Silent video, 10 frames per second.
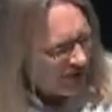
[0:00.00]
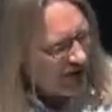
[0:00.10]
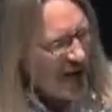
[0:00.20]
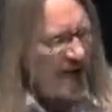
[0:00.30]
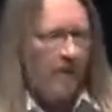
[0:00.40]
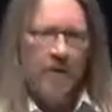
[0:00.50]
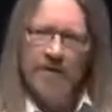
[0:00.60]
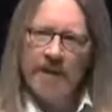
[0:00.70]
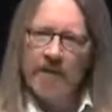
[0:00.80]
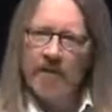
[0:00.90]
like the
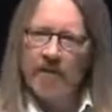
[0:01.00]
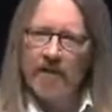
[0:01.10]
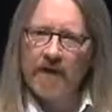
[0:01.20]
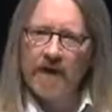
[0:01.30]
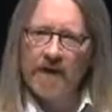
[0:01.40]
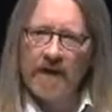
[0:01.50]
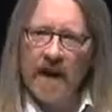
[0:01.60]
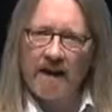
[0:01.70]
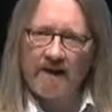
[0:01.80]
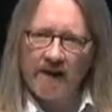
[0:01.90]
movement of the river that's
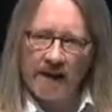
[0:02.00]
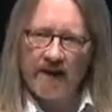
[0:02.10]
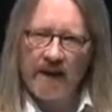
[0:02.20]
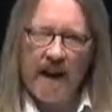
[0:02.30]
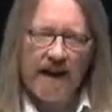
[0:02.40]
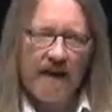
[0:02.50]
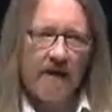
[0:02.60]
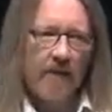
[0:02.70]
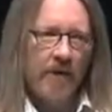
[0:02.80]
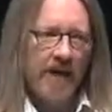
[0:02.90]

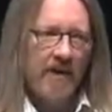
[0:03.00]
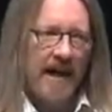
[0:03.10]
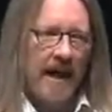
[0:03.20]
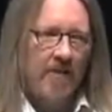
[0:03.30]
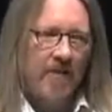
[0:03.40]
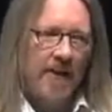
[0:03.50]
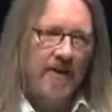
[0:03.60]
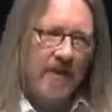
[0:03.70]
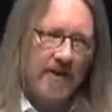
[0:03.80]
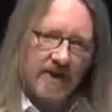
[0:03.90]
knocking the bridge down, but
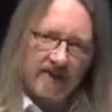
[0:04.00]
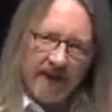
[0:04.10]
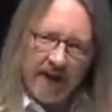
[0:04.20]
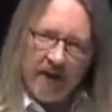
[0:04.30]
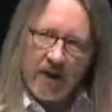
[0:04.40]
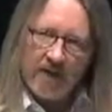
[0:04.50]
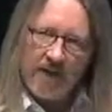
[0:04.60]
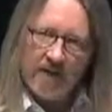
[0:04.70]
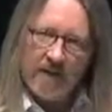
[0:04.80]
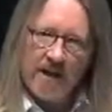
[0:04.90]
it's just the failure of
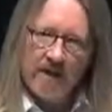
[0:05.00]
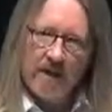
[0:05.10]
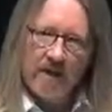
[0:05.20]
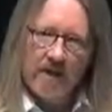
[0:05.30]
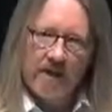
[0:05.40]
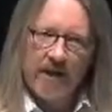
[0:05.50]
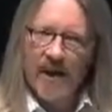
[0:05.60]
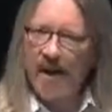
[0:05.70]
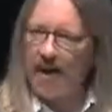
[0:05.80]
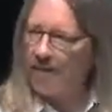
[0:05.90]
these materials over
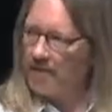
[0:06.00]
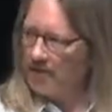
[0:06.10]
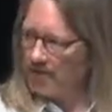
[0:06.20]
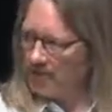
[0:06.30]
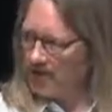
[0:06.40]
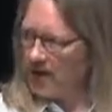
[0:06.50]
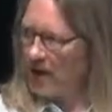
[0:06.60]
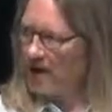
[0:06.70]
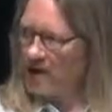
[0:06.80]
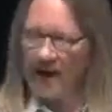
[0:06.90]
time,
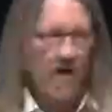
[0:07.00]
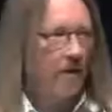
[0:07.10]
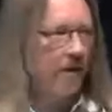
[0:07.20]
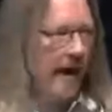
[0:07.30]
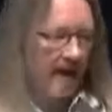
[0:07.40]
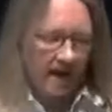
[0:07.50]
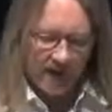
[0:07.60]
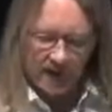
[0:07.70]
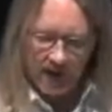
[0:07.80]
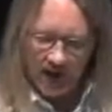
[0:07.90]
right? That they don't
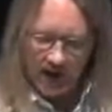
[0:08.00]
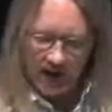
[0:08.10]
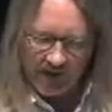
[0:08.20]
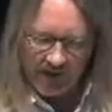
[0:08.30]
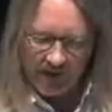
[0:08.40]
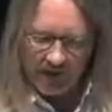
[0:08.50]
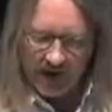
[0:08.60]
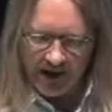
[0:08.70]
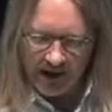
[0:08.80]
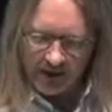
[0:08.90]
last as long as they
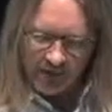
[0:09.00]
might.